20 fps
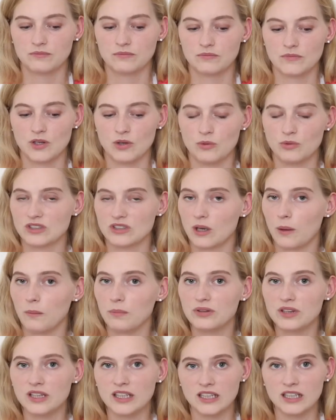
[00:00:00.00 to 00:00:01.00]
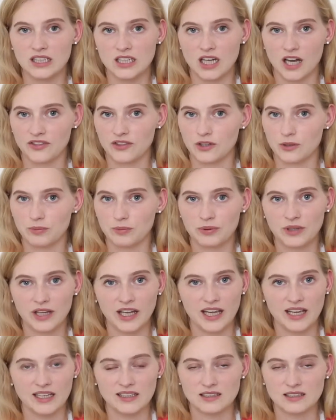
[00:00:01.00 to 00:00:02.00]
It was completely not their
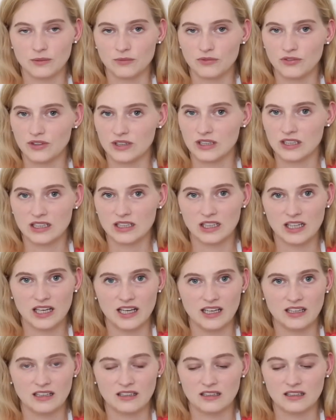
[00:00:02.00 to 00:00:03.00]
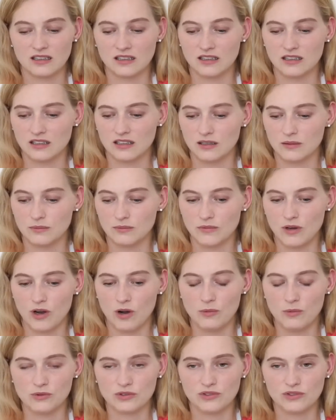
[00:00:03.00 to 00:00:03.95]
place. I'm feeling like almost